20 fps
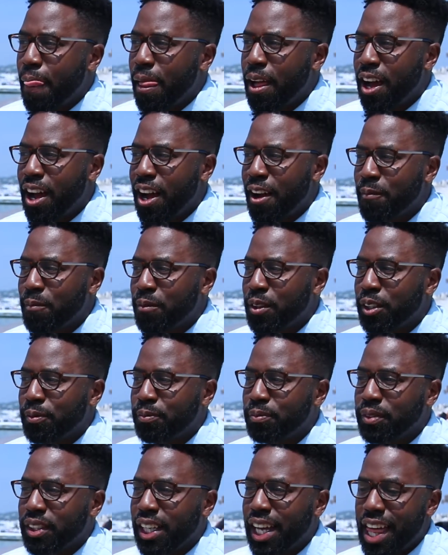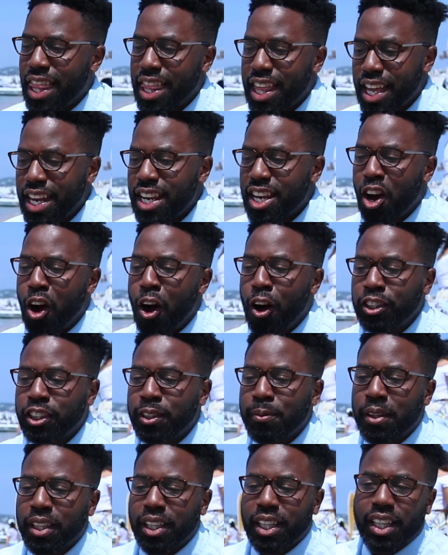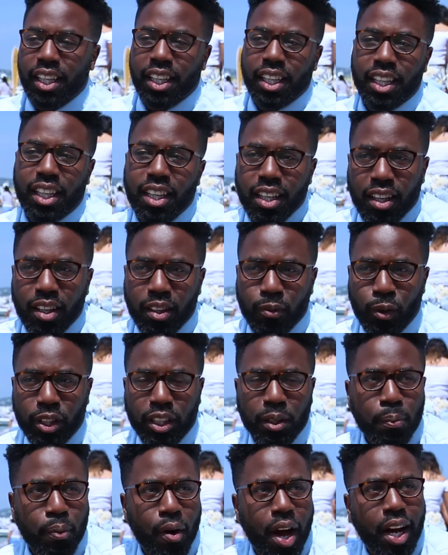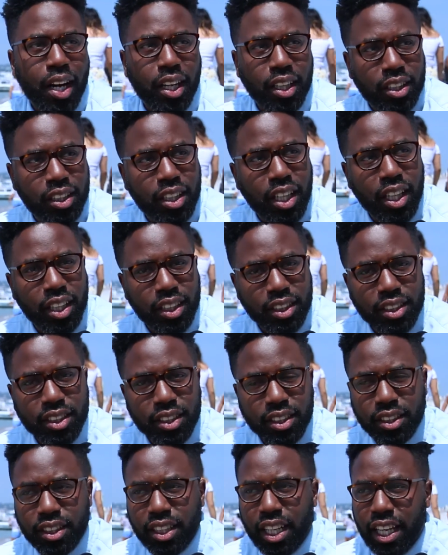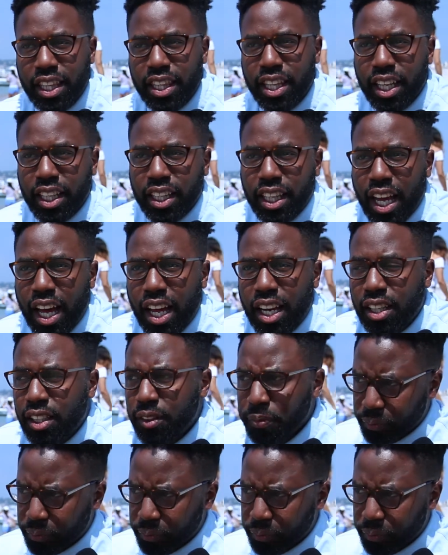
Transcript: Uh, and then ultimately what the product does. I think that